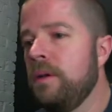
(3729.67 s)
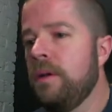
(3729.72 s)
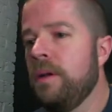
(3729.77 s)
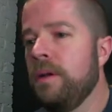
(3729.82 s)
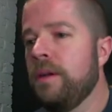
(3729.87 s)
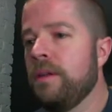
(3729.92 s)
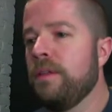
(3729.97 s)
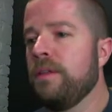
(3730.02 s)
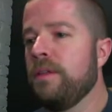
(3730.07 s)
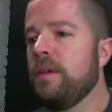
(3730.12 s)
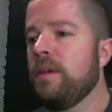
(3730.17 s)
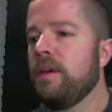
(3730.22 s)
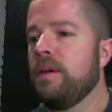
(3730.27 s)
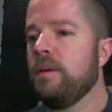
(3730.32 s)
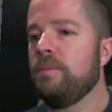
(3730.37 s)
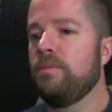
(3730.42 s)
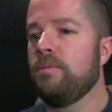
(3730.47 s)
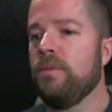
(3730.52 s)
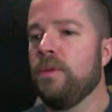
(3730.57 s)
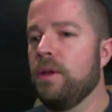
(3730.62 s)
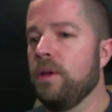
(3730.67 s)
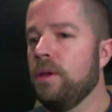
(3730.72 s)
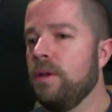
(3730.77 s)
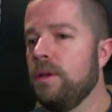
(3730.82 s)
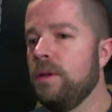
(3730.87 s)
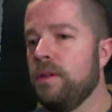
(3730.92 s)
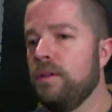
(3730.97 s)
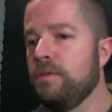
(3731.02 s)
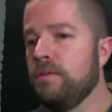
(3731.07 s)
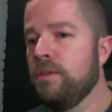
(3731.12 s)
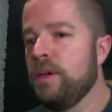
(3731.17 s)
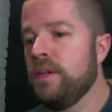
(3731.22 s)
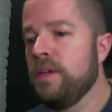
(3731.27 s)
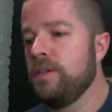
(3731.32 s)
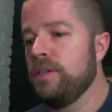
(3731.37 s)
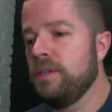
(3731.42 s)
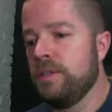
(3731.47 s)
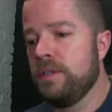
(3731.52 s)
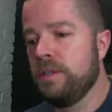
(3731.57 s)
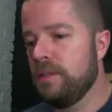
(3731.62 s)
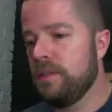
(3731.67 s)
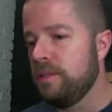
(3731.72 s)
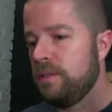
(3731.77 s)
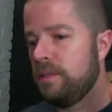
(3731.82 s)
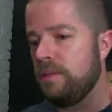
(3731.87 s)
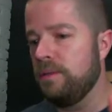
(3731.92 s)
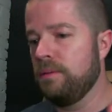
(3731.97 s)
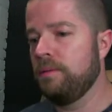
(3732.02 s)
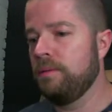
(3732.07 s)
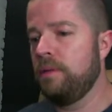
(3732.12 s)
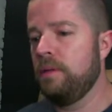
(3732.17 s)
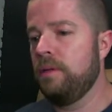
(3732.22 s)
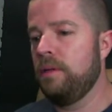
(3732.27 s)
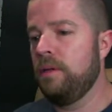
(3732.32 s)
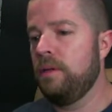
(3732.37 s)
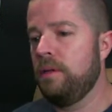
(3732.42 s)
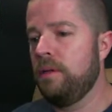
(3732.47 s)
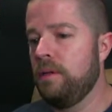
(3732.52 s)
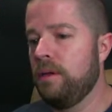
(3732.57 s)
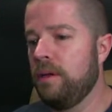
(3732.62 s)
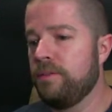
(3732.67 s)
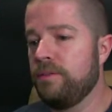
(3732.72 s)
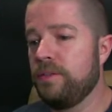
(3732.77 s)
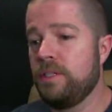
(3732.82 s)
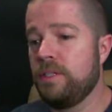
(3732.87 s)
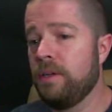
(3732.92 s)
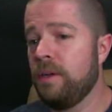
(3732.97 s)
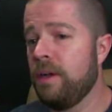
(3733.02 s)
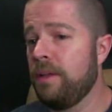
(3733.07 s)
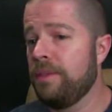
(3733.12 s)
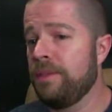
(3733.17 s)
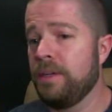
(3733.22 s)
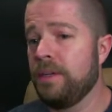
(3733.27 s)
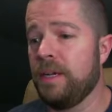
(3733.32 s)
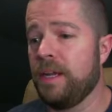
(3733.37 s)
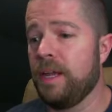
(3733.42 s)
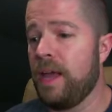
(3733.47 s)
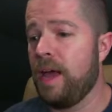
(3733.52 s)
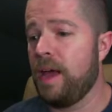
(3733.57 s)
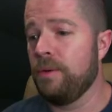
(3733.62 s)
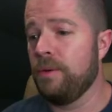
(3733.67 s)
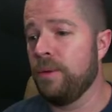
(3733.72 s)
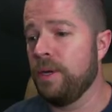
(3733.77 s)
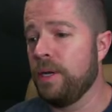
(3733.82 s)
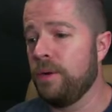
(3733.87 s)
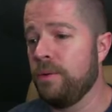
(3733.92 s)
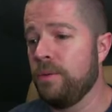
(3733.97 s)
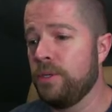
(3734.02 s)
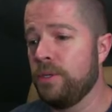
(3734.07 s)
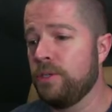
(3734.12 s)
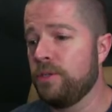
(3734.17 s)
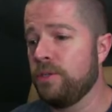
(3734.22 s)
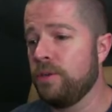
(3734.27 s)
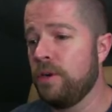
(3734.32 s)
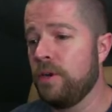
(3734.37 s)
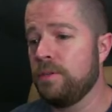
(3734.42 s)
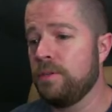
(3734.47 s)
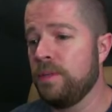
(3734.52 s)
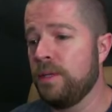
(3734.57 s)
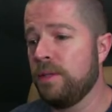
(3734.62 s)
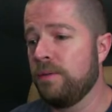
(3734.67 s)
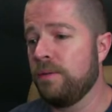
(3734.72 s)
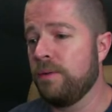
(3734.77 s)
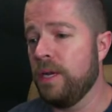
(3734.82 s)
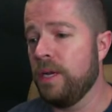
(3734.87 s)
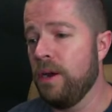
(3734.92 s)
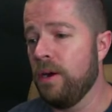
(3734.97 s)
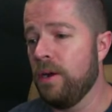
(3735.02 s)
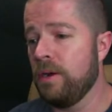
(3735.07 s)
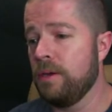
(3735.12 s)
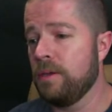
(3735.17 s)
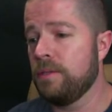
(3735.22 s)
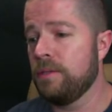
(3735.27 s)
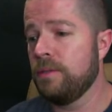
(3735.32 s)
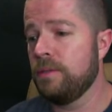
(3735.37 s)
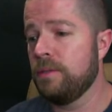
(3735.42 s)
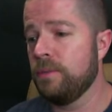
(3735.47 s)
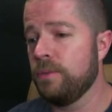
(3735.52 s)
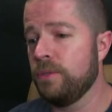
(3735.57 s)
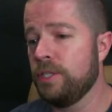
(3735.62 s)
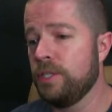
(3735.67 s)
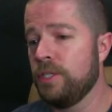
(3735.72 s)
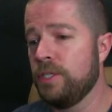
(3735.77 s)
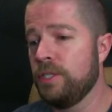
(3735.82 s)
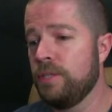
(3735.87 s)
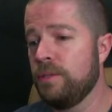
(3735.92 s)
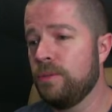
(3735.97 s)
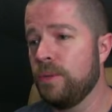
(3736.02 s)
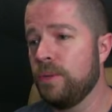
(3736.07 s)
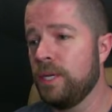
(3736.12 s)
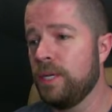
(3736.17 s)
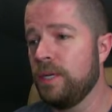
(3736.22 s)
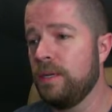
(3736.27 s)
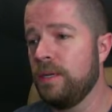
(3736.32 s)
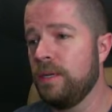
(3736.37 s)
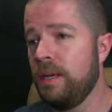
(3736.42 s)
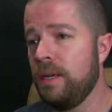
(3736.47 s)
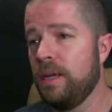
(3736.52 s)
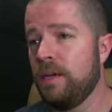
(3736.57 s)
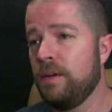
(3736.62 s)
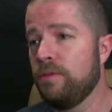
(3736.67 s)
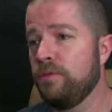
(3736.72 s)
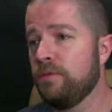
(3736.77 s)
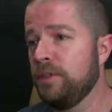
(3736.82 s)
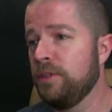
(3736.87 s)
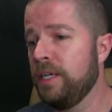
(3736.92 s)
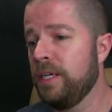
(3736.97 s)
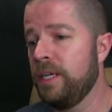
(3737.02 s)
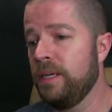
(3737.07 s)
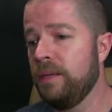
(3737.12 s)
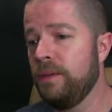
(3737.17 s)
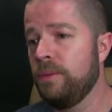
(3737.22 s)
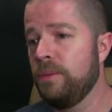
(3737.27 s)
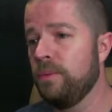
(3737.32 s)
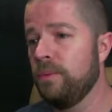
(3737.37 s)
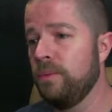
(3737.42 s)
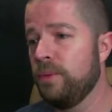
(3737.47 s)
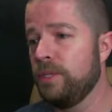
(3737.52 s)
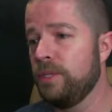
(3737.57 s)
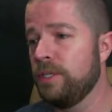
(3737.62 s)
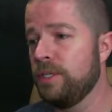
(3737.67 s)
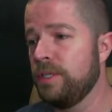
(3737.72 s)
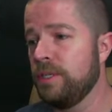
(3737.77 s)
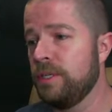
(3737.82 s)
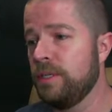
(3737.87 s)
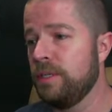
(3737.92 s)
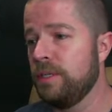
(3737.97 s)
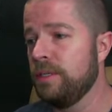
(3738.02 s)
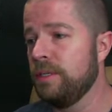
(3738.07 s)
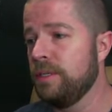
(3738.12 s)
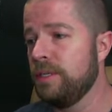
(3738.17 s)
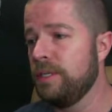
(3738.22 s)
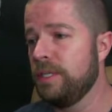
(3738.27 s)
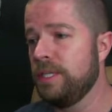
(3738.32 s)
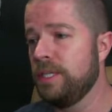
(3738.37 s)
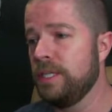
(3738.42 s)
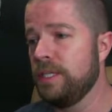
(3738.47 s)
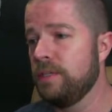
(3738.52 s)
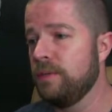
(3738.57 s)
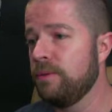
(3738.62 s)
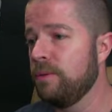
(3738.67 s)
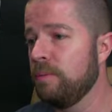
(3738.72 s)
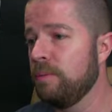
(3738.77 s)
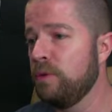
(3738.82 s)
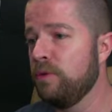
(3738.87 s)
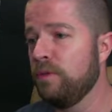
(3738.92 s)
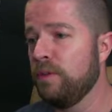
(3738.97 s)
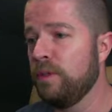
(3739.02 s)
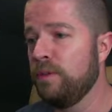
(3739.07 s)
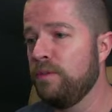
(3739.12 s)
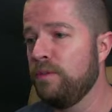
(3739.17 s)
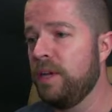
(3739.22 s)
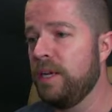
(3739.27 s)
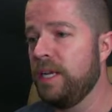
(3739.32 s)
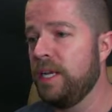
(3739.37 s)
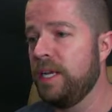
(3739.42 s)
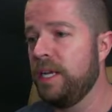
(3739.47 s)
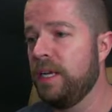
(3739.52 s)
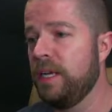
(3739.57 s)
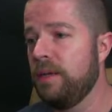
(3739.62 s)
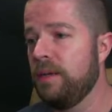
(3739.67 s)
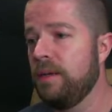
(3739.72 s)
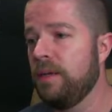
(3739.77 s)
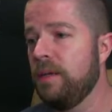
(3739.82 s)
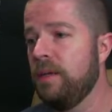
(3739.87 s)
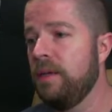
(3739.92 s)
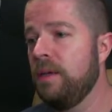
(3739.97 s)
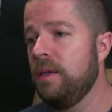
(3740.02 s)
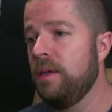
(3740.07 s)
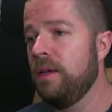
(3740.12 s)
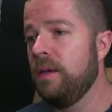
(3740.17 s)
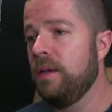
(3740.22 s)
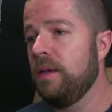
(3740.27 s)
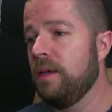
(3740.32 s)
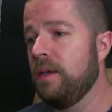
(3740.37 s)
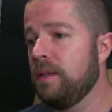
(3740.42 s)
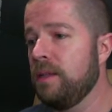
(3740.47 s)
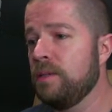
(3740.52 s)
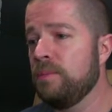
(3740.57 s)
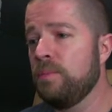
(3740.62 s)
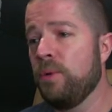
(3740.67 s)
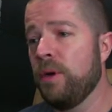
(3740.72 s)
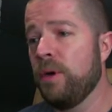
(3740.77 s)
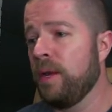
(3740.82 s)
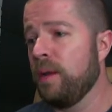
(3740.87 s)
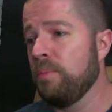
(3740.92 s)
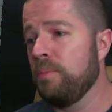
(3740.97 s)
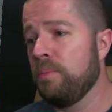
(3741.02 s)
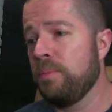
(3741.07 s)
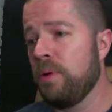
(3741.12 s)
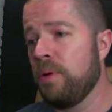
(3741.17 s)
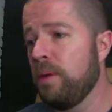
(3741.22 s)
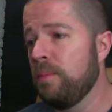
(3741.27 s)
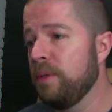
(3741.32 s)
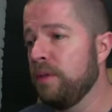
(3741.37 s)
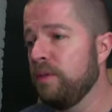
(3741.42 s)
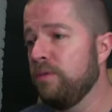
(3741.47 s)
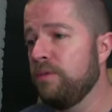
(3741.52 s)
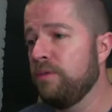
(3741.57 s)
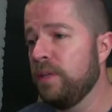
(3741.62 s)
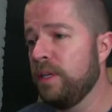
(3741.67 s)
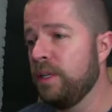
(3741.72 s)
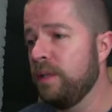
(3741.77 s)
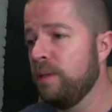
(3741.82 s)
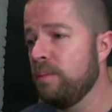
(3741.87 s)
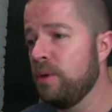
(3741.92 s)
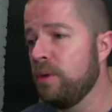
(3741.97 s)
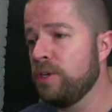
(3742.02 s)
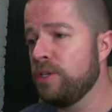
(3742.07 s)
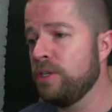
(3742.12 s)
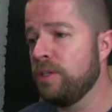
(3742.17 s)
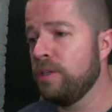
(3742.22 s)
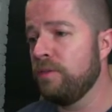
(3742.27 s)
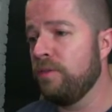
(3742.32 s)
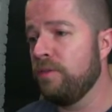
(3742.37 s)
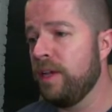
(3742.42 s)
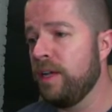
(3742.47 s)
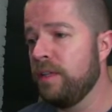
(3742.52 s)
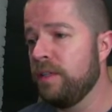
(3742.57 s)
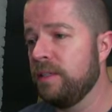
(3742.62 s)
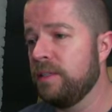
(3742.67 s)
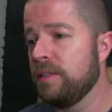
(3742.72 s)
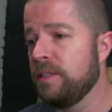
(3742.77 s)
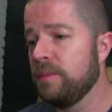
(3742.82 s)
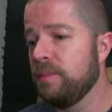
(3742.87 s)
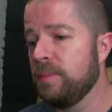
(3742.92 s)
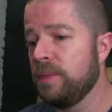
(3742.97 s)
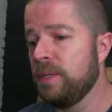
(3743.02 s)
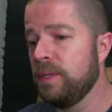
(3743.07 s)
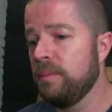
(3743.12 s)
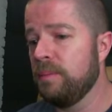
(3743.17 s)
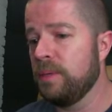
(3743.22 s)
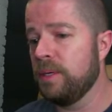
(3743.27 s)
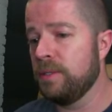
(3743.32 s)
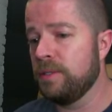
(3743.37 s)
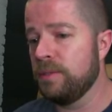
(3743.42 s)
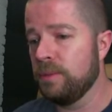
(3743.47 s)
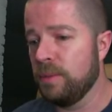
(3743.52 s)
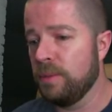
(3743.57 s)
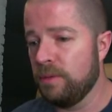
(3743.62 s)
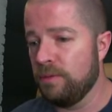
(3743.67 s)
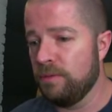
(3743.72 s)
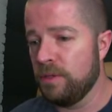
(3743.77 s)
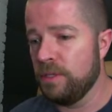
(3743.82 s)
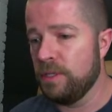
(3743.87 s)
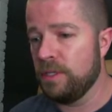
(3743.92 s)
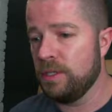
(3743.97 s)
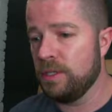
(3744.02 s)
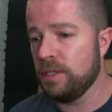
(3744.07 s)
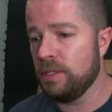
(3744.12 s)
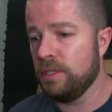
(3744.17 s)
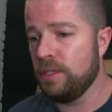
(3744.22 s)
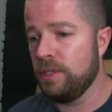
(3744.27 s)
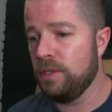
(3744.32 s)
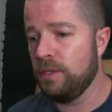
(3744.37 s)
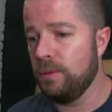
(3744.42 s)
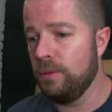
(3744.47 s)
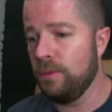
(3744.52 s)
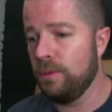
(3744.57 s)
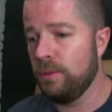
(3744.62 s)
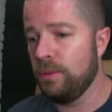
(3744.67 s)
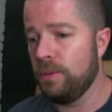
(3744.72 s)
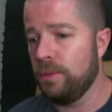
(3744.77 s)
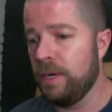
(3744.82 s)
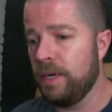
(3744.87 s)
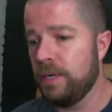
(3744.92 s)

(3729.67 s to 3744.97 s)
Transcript: I think I'm good if I just... I've still got the Gadwick, which draws me 3 cards, which is sweet, and a fling, which is a decent removal if I need it. At this point, I could probably fling the Merchant of the Veil at something, but it's only does 2, right?